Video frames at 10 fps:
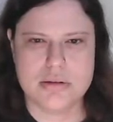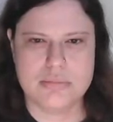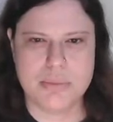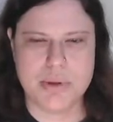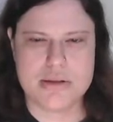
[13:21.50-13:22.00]

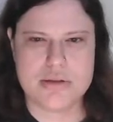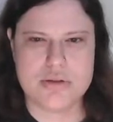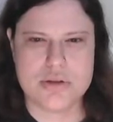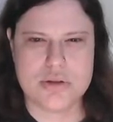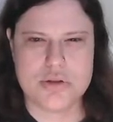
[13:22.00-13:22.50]
Maybe it
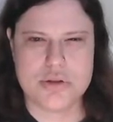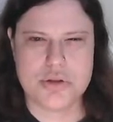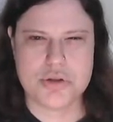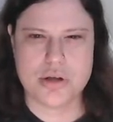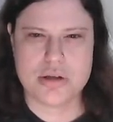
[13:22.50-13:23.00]

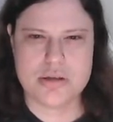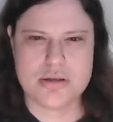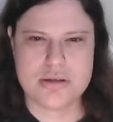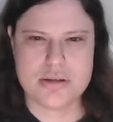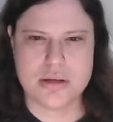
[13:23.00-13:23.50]

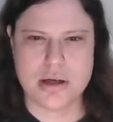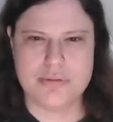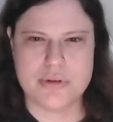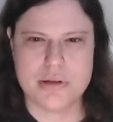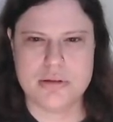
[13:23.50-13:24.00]
starts
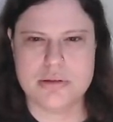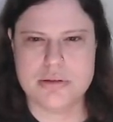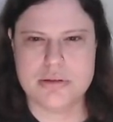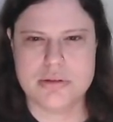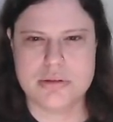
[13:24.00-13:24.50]
awful?
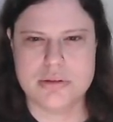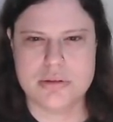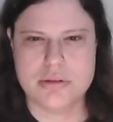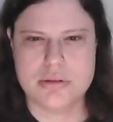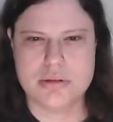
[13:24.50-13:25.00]

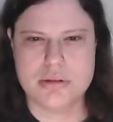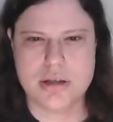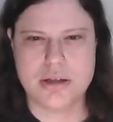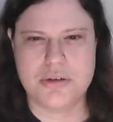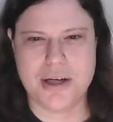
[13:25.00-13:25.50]

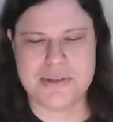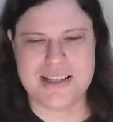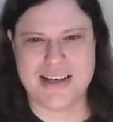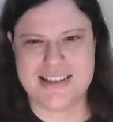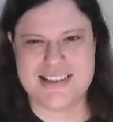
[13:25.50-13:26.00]
Oh, that was
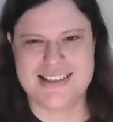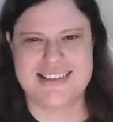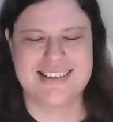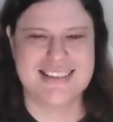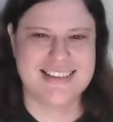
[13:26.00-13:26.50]
nice.
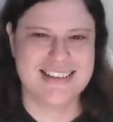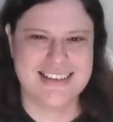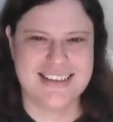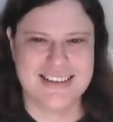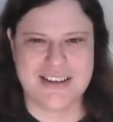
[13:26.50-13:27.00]

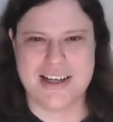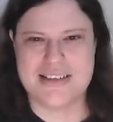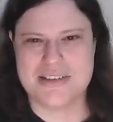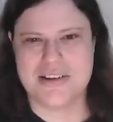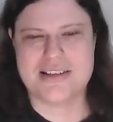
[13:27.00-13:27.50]
Okay,
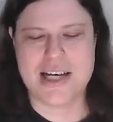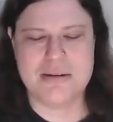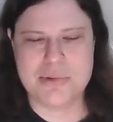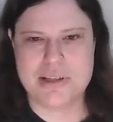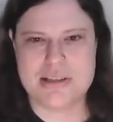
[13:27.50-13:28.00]
so the
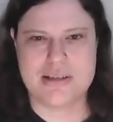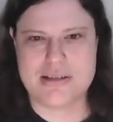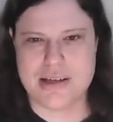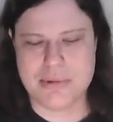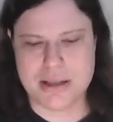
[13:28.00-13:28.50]
second board is going to
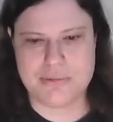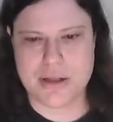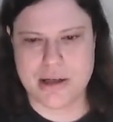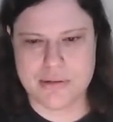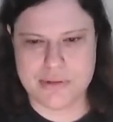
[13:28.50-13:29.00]
start me off
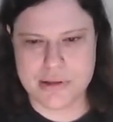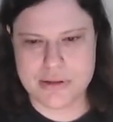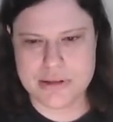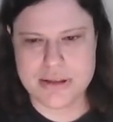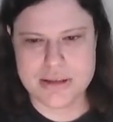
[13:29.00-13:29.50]
with awful.
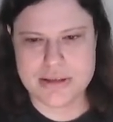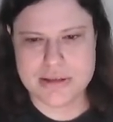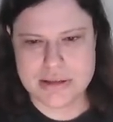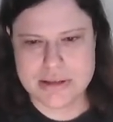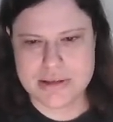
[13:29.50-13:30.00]

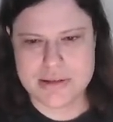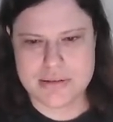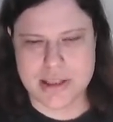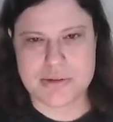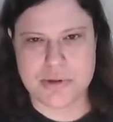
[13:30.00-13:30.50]

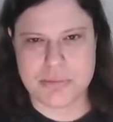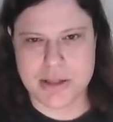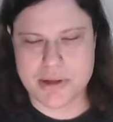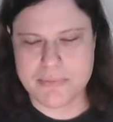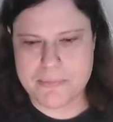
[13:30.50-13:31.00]
Nice word, by
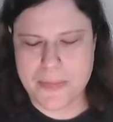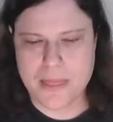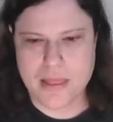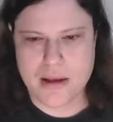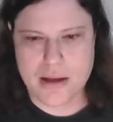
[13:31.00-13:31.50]
the way.
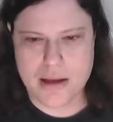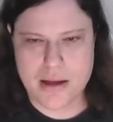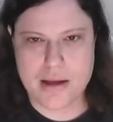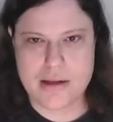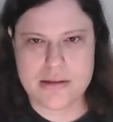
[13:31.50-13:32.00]

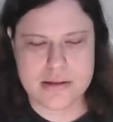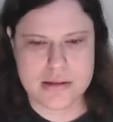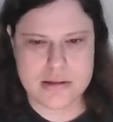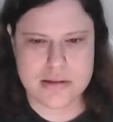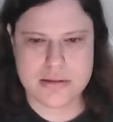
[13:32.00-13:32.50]
And
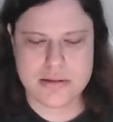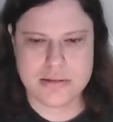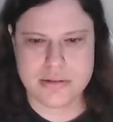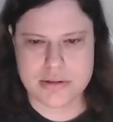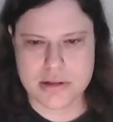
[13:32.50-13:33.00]

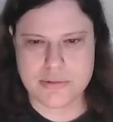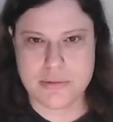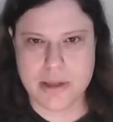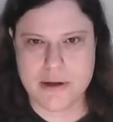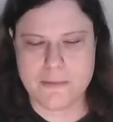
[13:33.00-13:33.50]
let's go
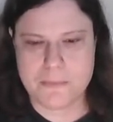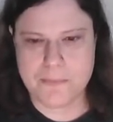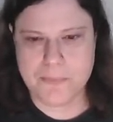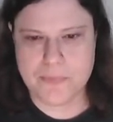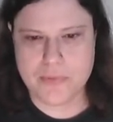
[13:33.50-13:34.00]
from there.
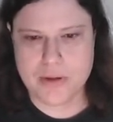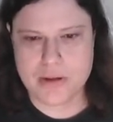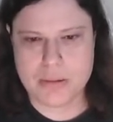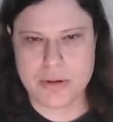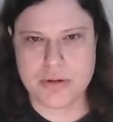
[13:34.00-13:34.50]

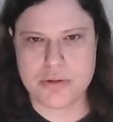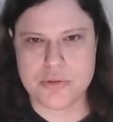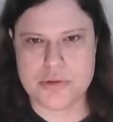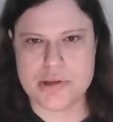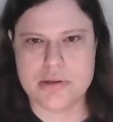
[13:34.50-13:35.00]
How about
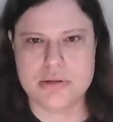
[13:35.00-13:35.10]
those?